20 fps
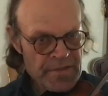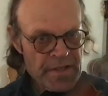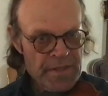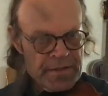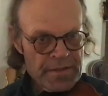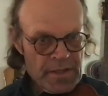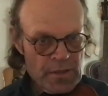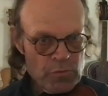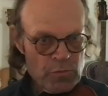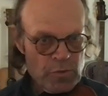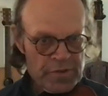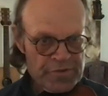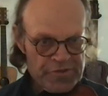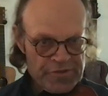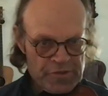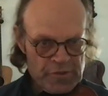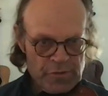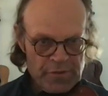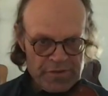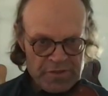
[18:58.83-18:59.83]
Now, what's
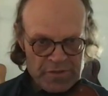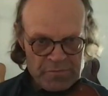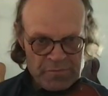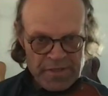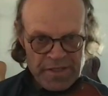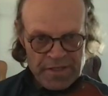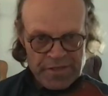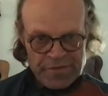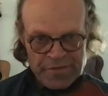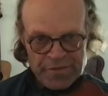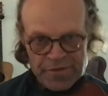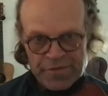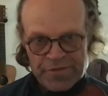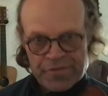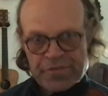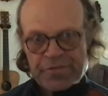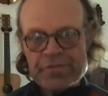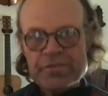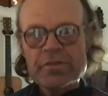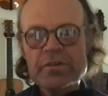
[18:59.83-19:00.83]
going to make
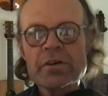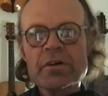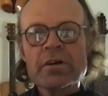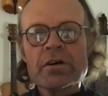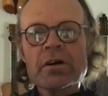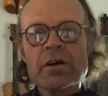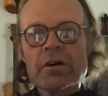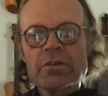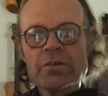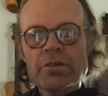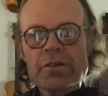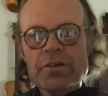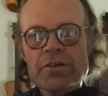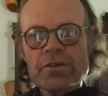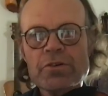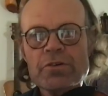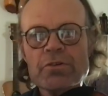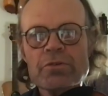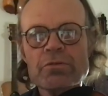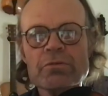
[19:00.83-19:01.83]
this a
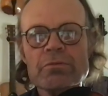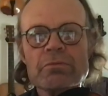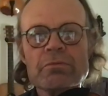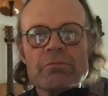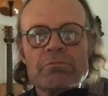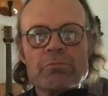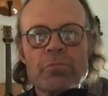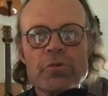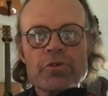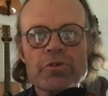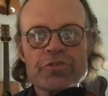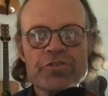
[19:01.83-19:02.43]
little more